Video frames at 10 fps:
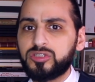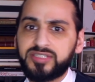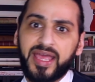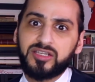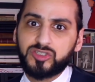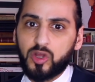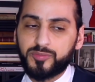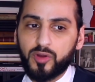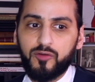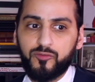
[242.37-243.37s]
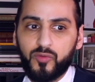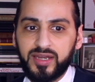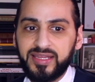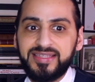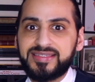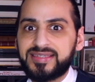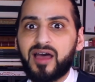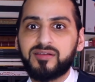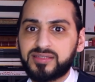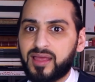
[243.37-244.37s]
head chopped off when he
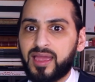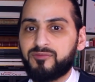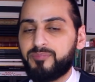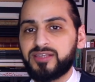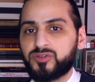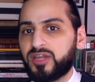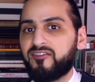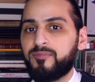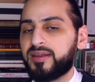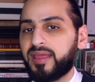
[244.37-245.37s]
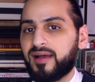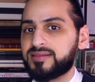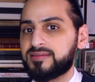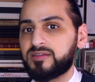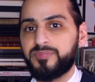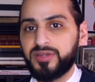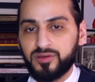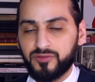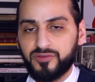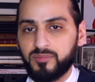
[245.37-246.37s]
sounds like, based on everybody else's
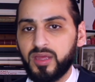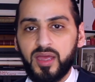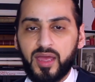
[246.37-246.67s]
opinion of him,